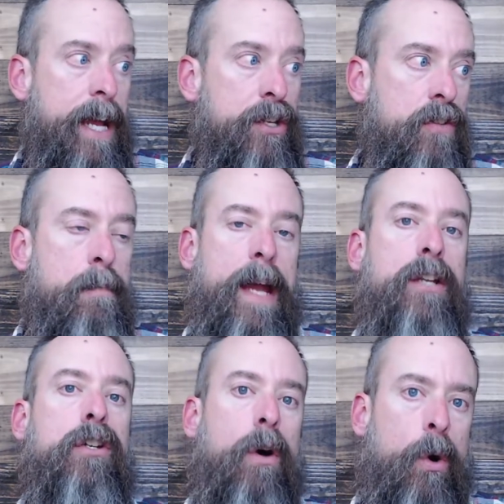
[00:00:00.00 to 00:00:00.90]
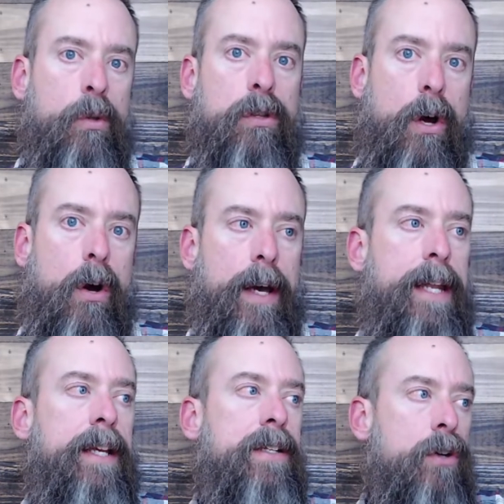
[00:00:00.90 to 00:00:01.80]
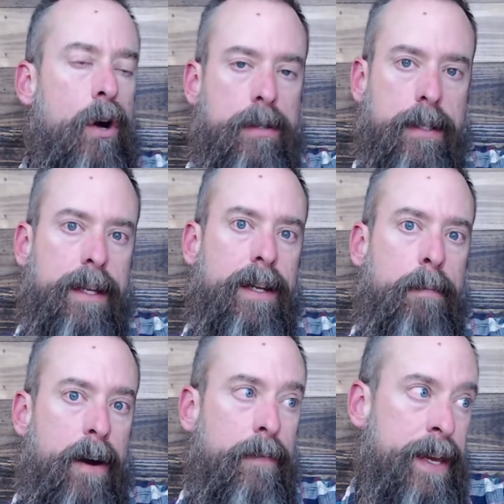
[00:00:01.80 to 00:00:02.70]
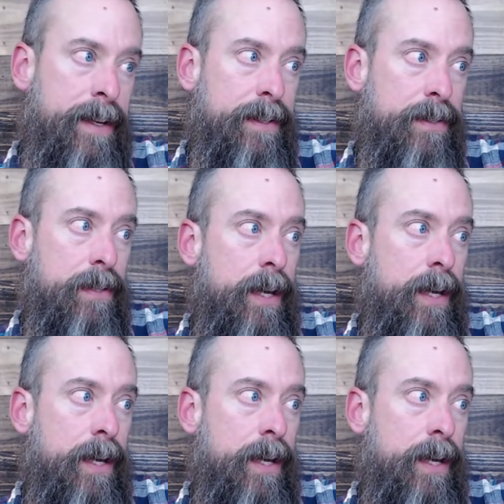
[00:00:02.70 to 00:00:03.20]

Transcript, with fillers: you've made your own law and exalted it above his,